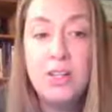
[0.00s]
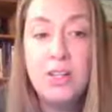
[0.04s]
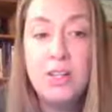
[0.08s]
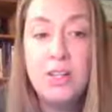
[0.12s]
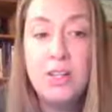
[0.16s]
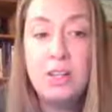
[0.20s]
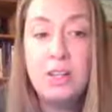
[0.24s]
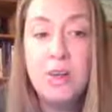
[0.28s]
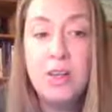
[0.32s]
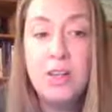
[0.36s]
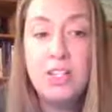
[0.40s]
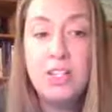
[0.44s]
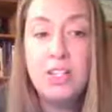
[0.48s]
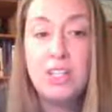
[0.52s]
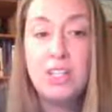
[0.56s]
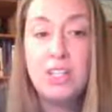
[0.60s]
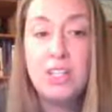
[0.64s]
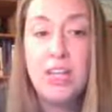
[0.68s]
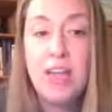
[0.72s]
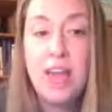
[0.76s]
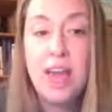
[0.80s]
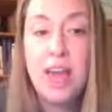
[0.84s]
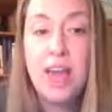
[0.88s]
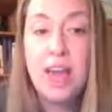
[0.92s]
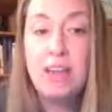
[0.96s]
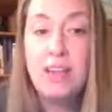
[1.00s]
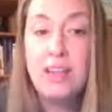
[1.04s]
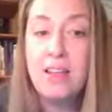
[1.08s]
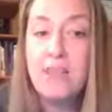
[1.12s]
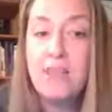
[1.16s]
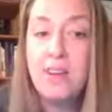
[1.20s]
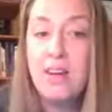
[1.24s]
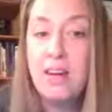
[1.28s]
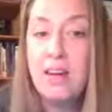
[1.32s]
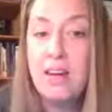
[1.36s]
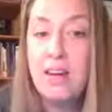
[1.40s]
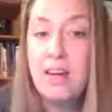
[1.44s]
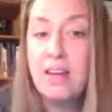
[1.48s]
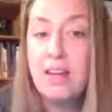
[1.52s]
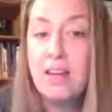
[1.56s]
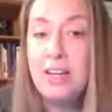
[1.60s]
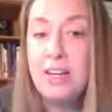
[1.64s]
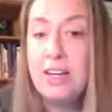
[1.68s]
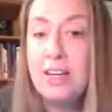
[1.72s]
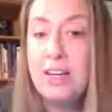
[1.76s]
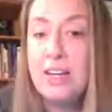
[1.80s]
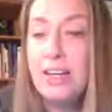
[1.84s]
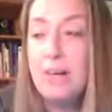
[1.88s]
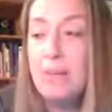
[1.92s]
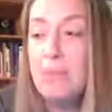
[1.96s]
especially. I love your hair,
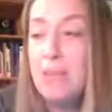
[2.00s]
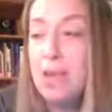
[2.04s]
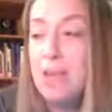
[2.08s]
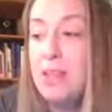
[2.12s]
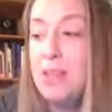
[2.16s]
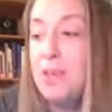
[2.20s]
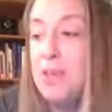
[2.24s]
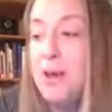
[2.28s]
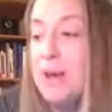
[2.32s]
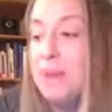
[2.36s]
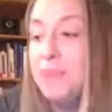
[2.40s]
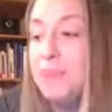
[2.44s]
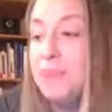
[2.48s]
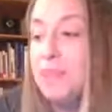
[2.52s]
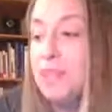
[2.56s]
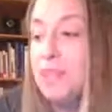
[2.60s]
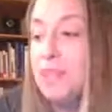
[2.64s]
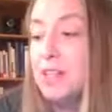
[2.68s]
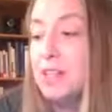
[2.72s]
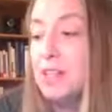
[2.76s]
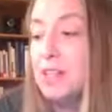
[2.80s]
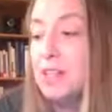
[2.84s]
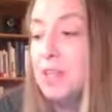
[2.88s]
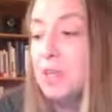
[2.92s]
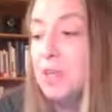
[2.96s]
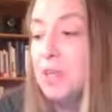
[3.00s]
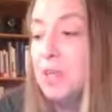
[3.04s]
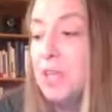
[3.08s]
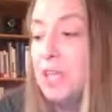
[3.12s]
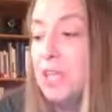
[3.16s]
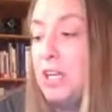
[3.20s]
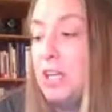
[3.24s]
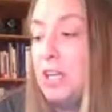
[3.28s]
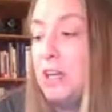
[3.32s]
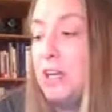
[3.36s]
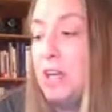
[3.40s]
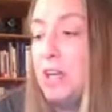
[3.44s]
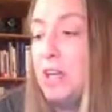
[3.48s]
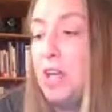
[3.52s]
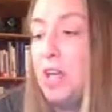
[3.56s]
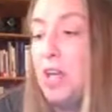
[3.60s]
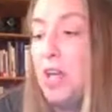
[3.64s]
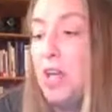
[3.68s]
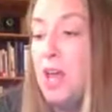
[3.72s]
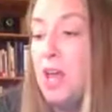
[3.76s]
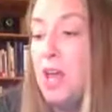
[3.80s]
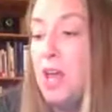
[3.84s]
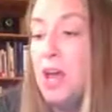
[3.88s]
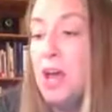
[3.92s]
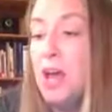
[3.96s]
Nikki, by the way. Super cute.
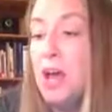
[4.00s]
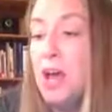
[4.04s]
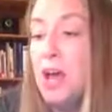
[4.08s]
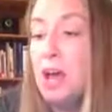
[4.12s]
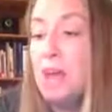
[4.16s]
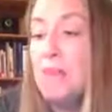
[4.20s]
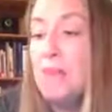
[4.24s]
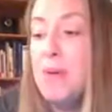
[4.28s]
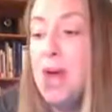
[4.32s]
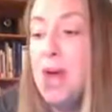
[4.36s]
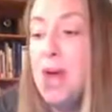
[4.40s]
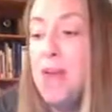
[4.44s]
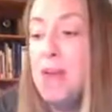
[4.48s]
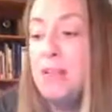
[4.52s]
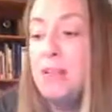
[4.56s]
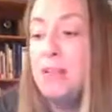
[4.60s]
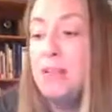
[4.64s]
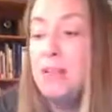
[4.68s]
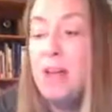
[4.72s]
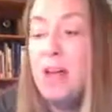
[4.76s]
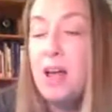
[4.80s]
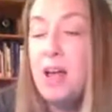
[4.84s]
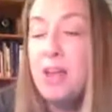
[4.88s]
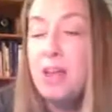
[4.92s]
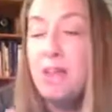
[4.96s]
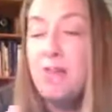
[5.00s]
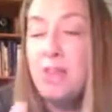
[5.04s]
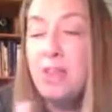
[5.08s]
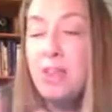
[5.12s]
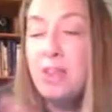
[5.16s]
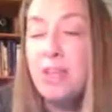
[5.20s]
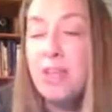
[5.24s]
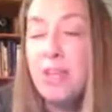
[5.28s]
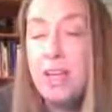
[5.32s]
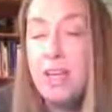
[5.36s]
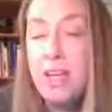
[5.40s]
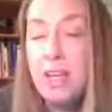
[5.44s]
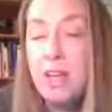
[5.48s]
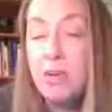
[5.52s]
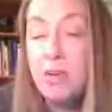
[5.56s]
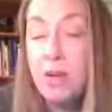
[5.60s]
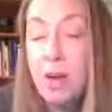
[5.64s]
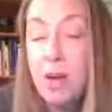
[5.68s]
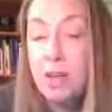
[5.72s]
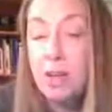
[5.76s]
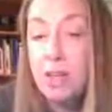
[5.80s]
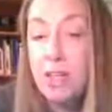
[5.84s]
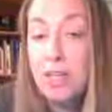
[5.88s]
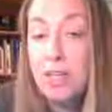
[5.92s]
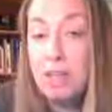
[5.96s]
I love the
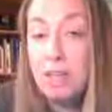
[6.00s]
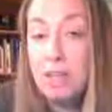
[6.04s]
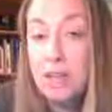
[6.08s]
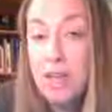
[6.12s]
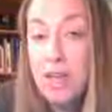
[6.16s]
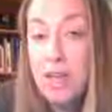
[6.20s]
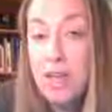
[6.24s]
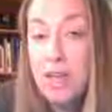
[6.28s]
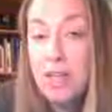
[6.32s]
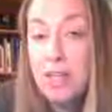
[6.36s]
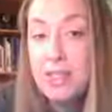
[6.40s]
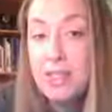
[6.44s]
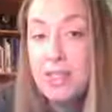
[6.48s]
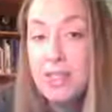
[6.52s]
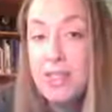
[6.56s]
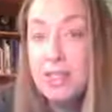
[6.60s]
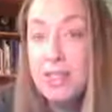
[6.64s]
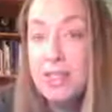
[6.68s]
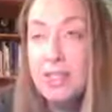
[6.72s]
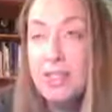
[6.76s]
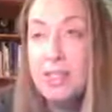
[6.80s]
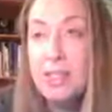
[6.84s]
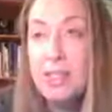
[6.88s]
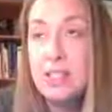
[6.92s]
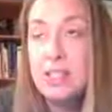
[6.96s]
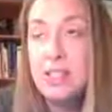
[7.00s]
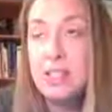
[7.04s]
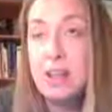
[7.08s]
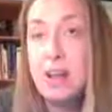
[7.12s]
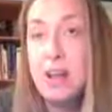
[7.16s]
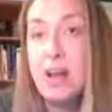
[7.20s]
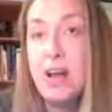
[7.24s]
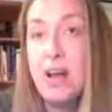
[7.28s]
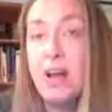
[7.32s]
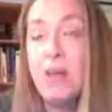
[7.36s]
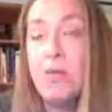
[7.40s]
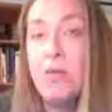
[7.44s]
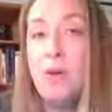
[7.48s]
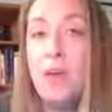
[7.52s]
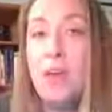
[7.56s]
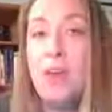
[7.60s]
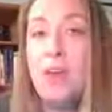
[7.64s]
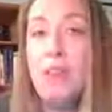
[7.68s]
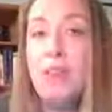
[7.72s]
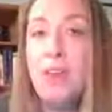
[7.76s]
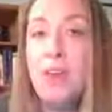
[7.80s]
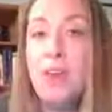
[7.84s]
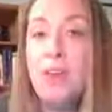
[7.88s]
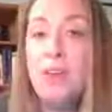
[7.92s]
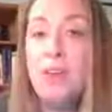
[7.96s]
grounding blend to start out
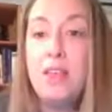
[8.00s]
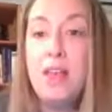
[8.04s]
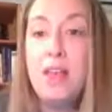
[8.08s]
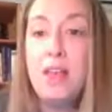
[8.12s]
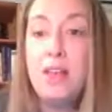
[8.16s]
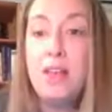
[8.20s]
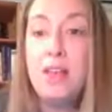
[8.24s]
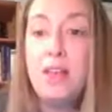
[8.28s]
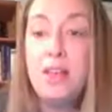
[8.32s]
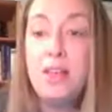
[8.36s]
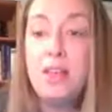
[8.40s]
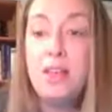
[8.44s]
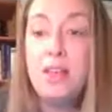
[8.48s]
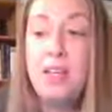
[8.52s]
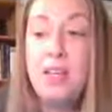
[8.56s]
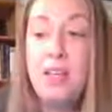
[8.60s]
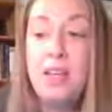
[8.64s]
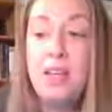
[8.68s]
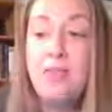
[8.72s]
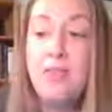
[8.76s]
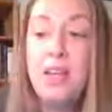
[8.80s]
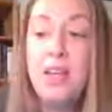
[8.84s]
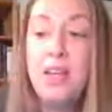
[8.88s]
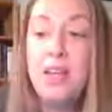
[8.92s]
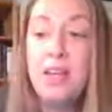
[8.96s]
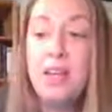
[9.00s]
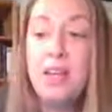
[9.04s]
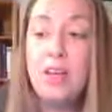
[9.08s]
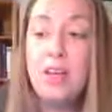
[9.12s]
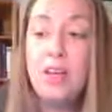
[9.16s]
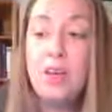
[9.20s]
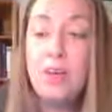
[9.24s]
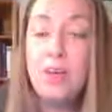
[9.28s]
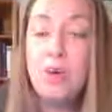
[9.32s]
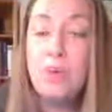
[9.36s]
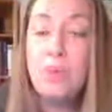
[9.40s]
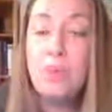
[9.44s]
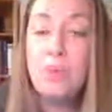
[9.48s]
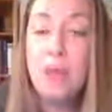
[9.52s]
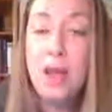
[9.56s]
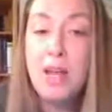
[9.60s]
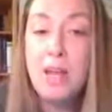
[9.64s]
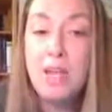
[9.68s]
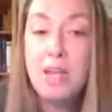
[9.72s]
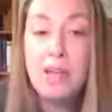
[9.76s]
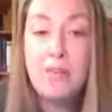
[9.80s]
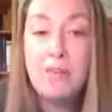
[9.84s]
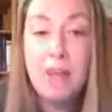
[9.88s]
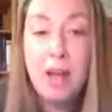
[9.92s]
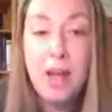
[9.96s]
with, and then giving
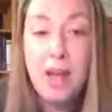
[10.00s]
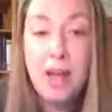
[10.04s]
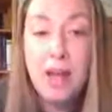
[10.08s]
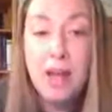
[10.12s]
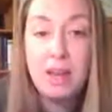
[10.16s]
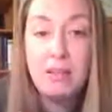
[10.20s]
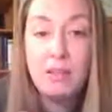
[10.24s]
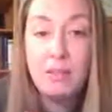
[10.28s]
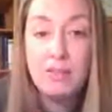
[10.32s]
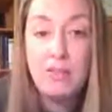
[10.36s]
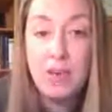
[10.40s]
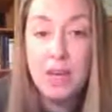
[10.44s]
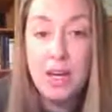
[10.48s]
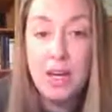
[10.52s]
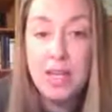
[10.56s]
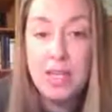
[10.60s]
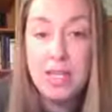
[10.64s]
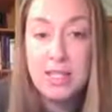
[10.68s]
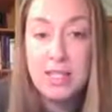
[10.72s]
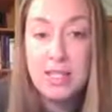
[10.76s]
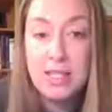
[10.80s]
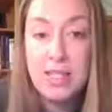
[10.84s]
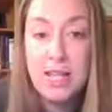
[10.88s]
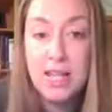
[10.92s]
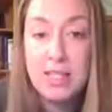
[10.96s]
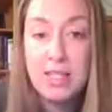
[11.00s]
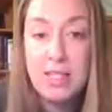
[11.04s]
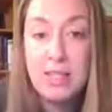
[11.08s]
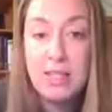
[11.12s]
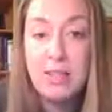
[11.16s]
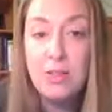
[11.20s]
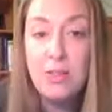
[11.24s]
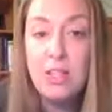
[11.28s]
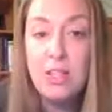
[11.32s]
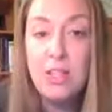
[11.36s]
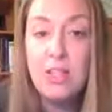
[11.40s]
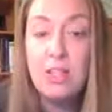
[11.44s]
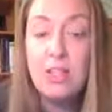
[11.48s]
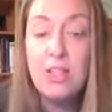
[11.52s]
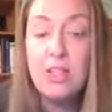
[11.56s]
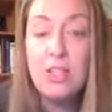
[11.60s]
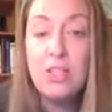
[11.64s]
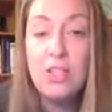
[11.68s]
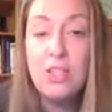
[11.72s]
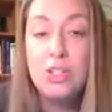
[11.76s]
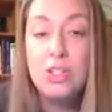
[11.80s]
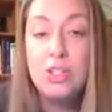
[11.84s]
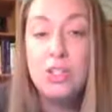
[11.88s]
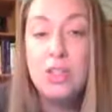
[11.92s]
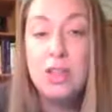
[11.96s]
copaiba and frankincense. You can either
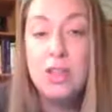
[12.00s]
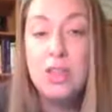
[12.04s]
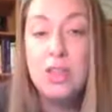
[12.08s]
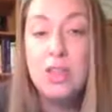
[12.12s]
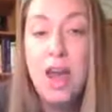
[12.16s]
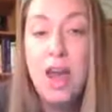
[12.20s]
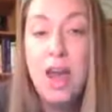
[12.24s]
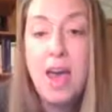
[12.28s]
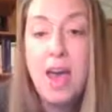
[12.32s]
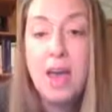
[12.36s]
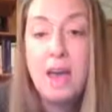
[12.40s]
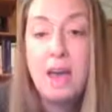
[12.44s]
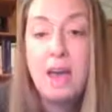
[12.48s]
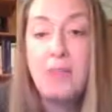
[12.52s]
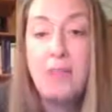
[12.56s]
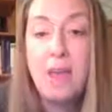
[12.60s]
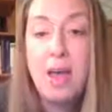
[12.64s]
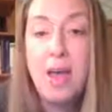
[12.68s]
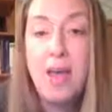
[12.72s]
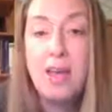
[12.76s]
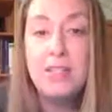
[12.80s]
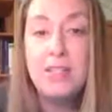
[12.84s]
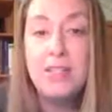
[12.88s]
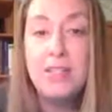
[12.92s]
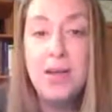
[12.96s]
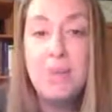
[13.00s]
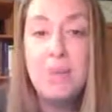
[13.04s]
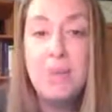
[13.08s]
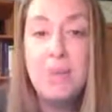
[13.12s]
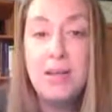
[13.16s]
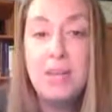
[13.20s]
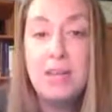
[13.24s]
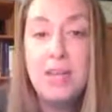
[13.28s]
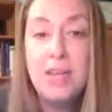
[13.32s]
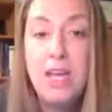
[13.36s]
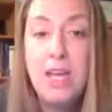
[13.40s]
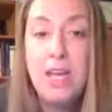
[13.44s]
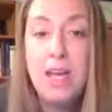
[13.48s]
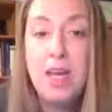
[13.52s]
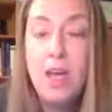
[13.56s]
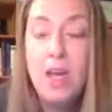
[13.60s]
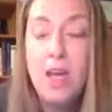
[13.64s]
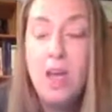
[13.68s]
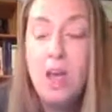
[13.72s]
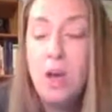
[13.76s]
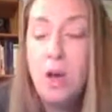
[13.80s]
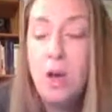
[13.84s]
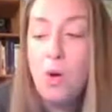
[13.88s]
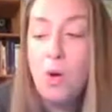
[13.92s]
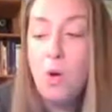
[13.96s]
dilute that and apply it topically,
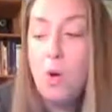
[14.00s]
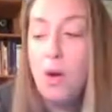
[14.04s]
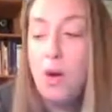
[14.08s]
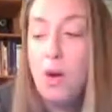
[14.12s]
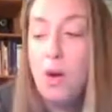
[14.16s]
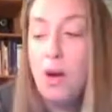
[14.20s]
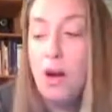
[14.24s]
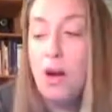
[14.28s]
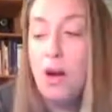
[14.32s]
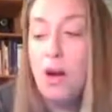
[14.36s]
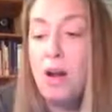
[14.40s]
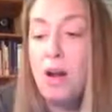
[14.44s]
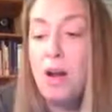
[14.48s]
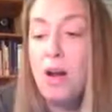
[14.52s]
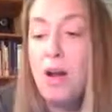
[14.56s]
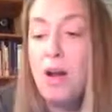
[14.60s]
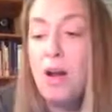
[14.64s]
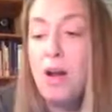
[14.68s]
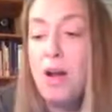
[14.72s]
or